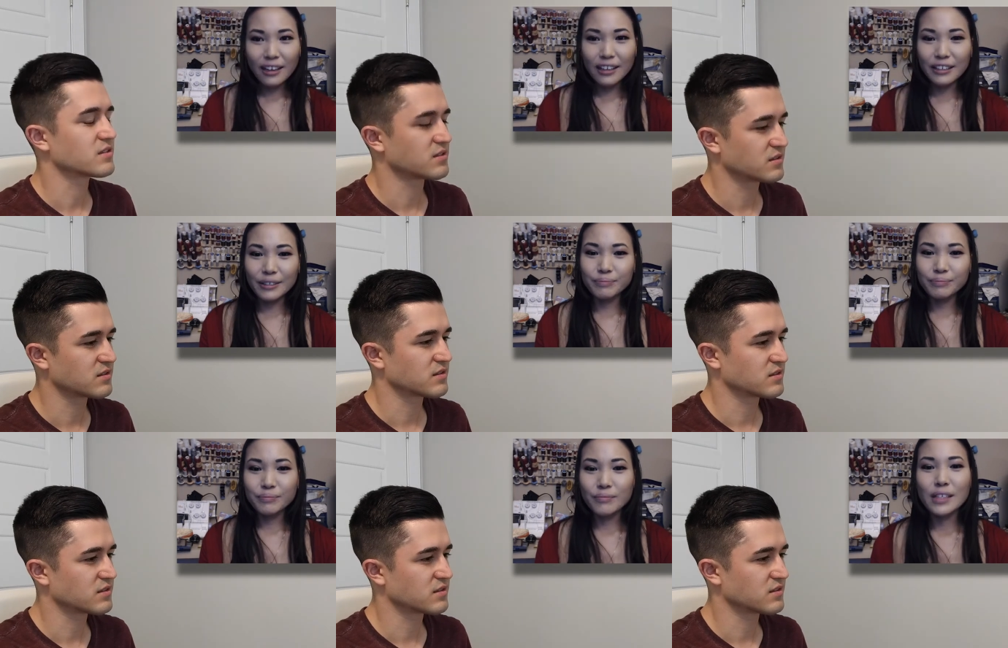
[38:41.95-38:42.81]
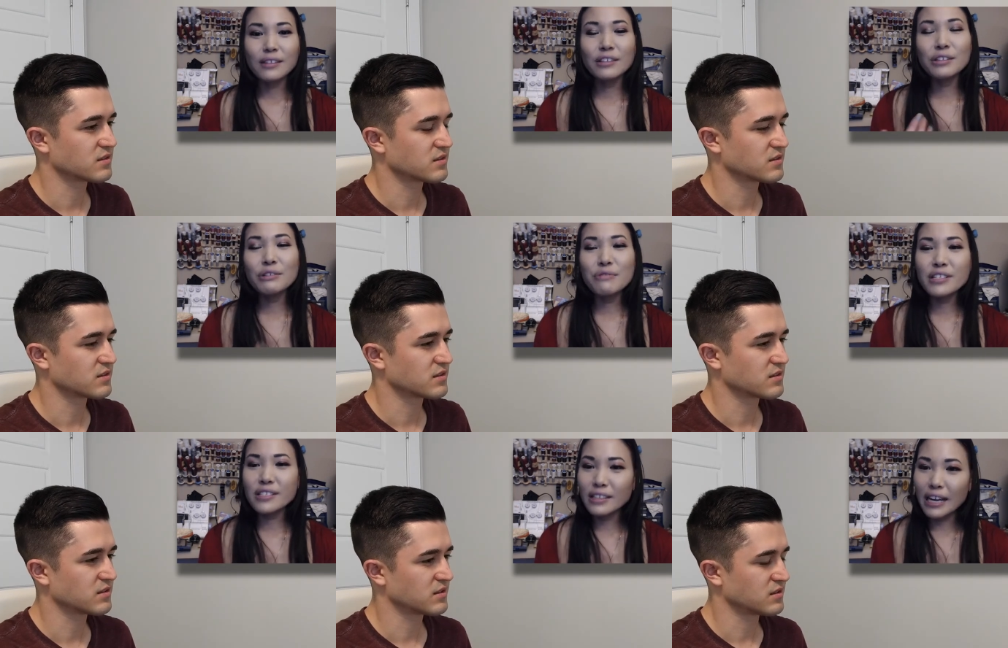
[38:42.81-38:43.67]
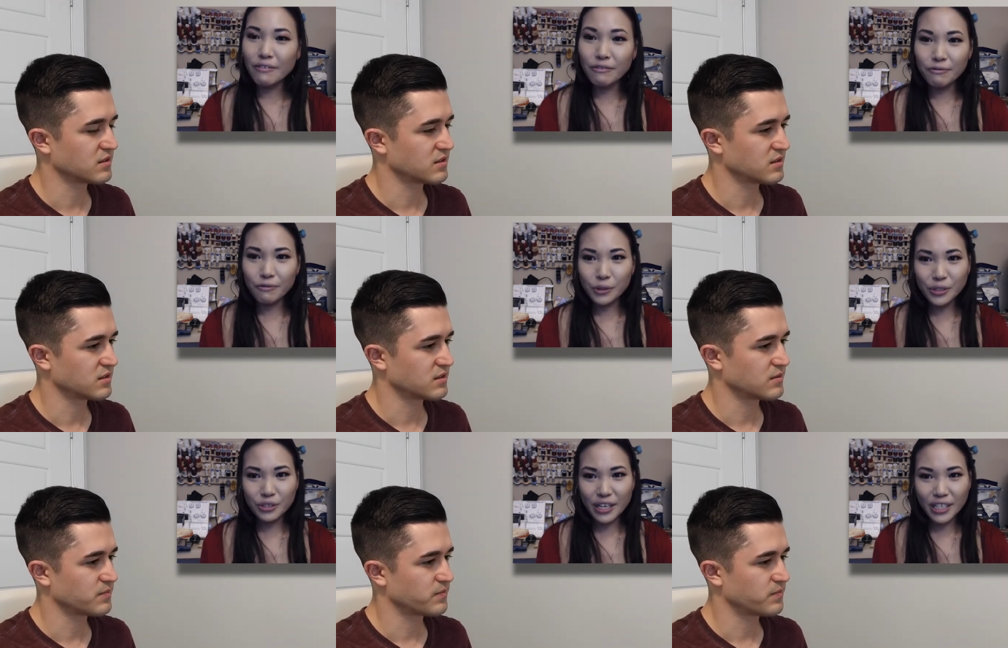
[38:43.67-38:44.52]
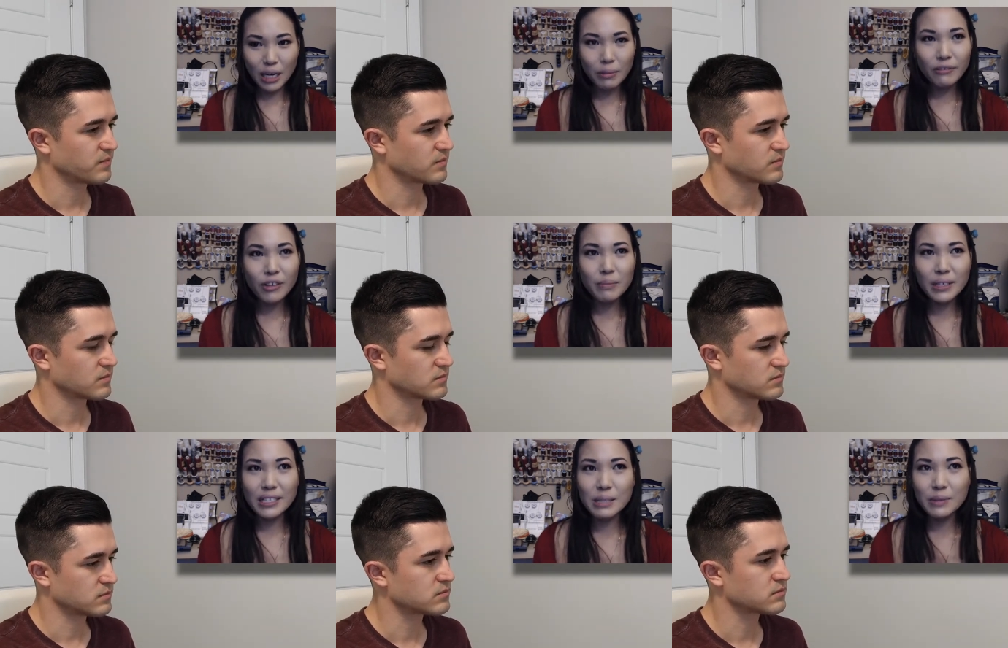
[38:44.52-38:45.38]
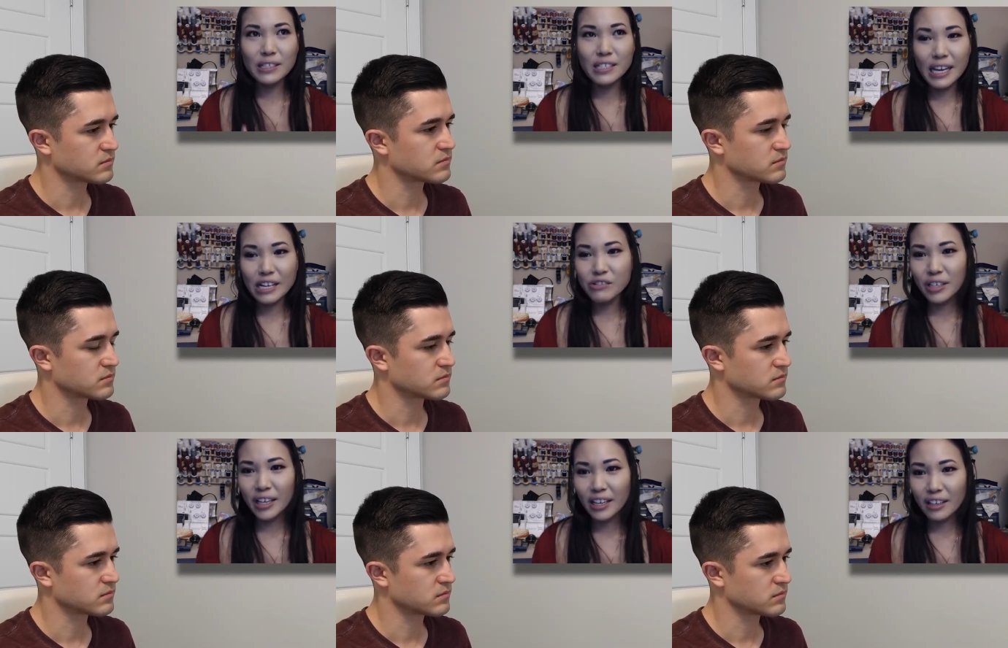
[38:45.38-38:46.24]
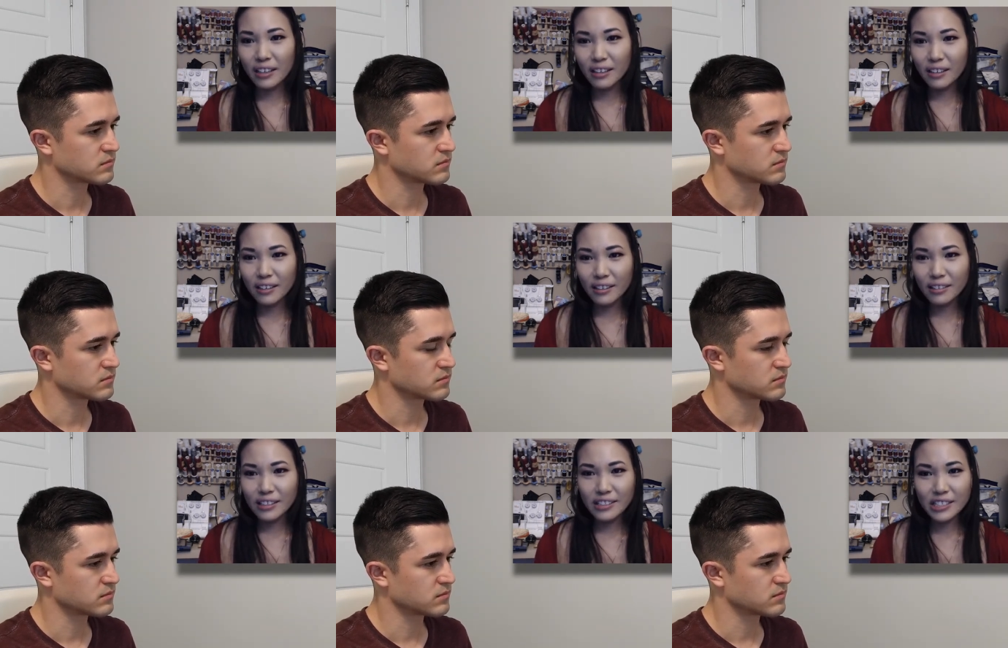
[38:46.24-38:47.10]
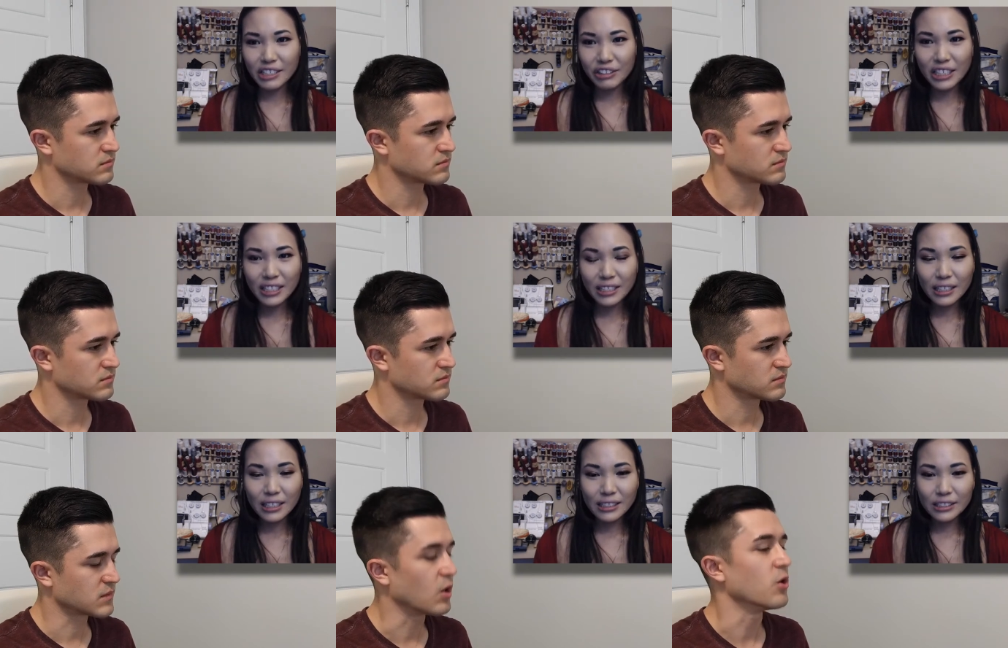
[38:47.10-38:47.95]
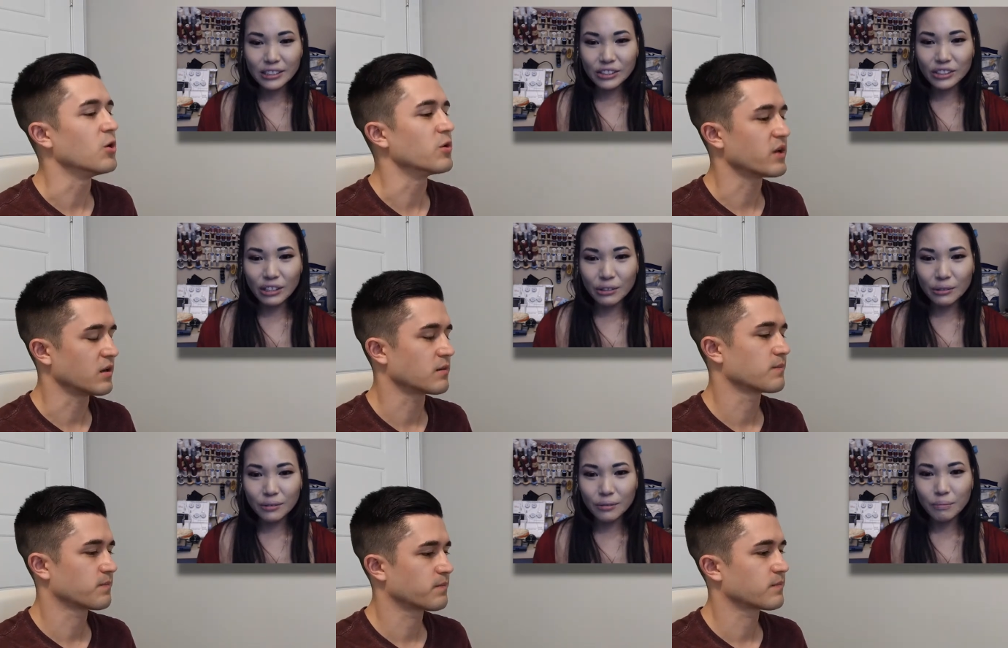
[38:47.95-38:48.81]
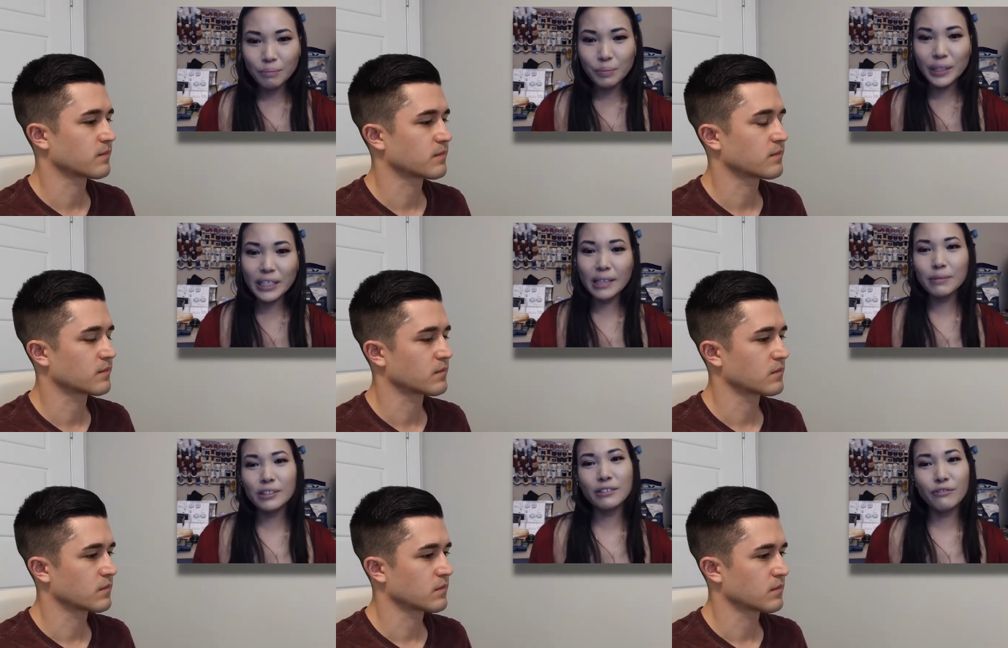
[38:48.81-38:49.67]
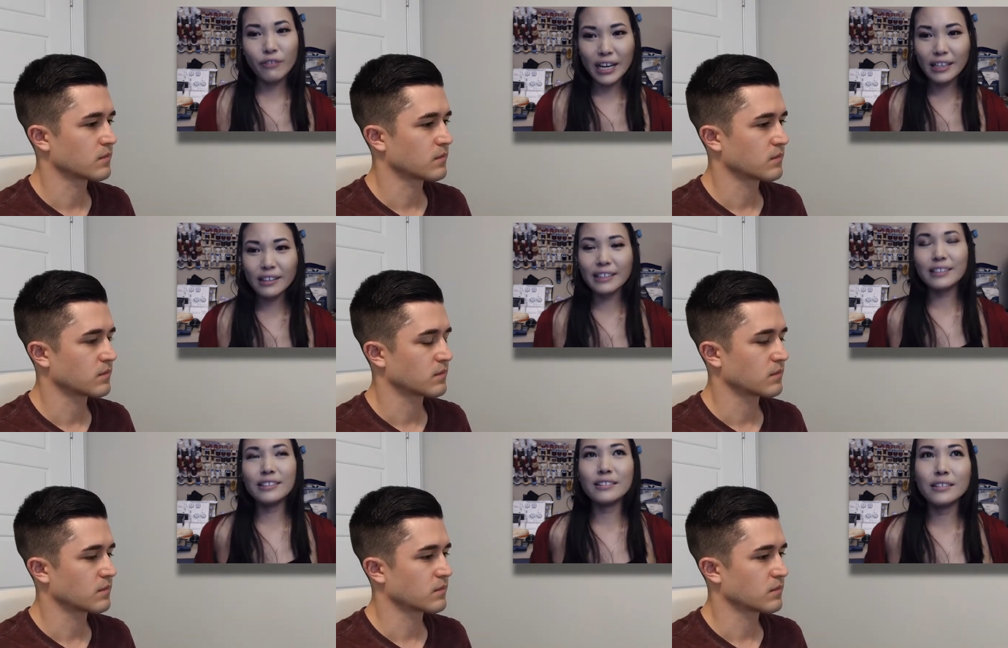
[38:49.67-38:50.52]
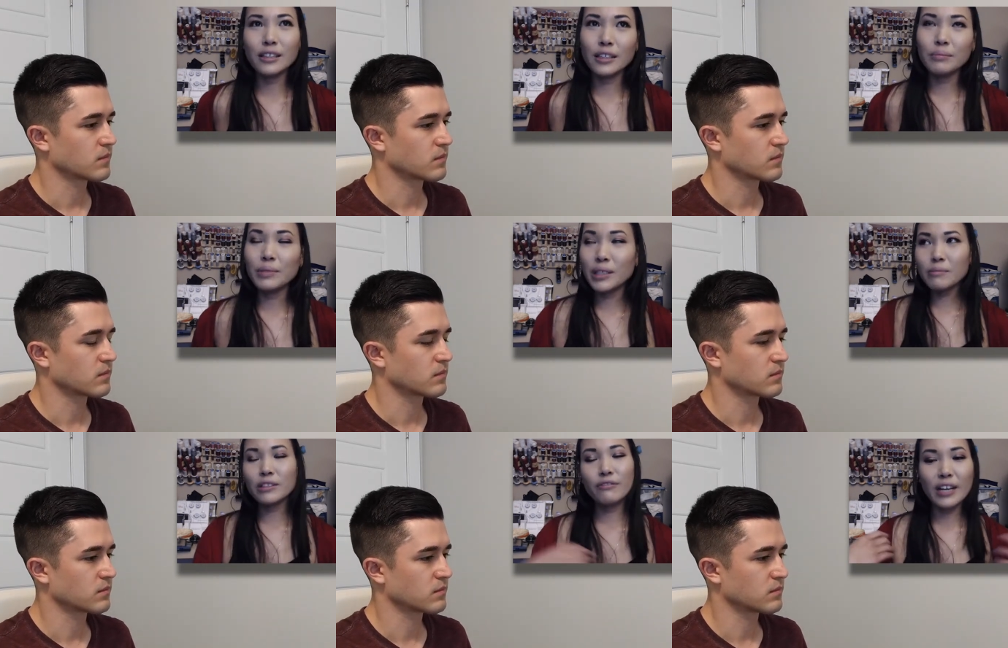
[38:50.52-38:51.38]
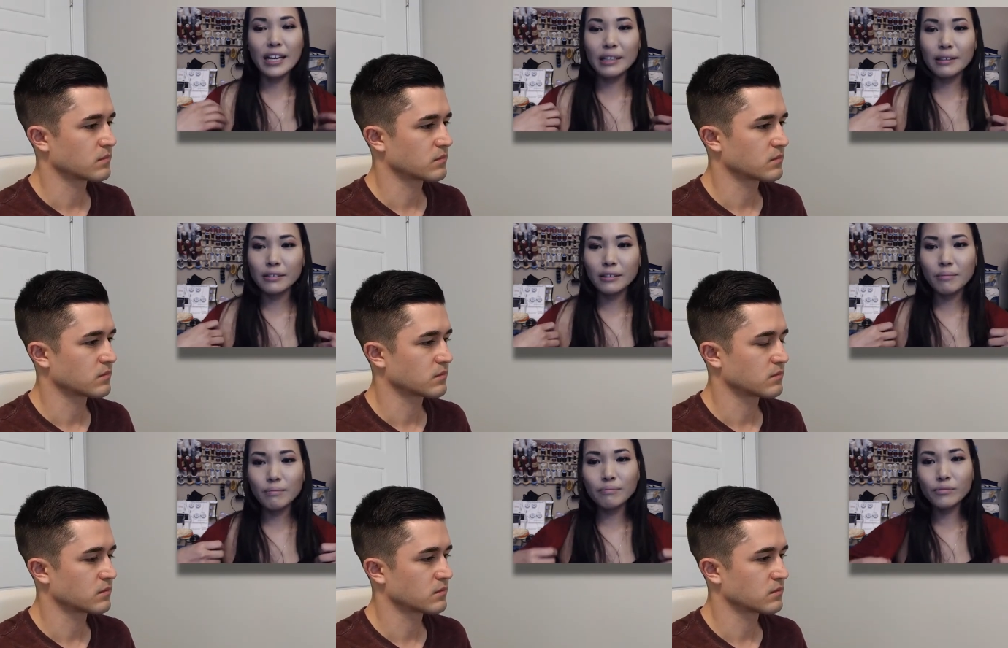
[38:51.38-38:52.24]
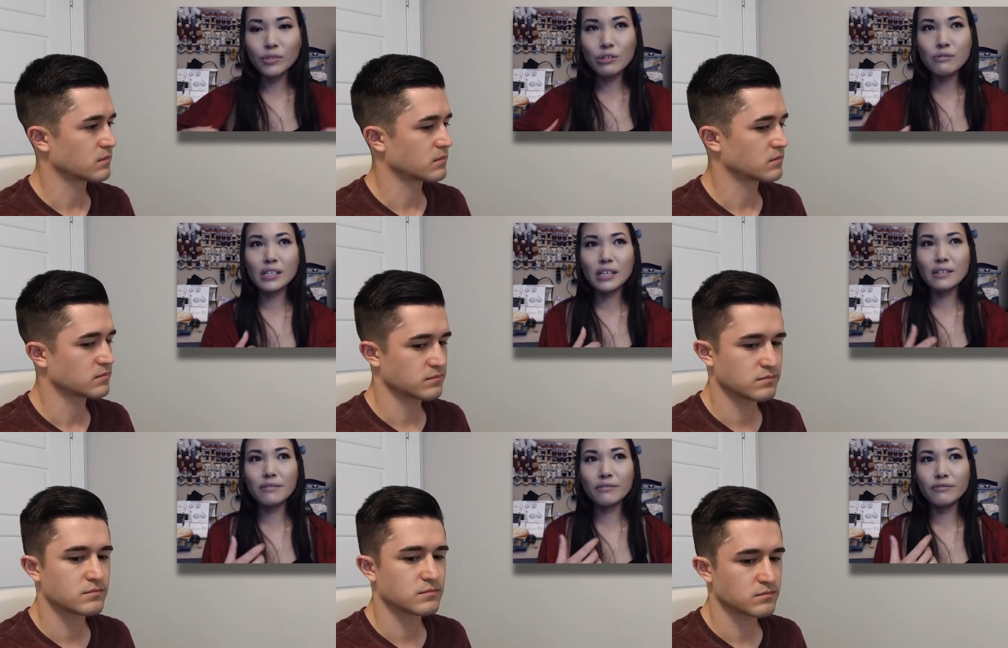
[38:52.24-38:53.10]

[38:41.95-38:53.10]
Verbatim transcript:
Speaker 1: Um, the only reason I've only tried a couple of them is because I actually can't eat dairy.
Speaker 2: Oh. So
Speaker 1: being able to find like um, being able to find those kind of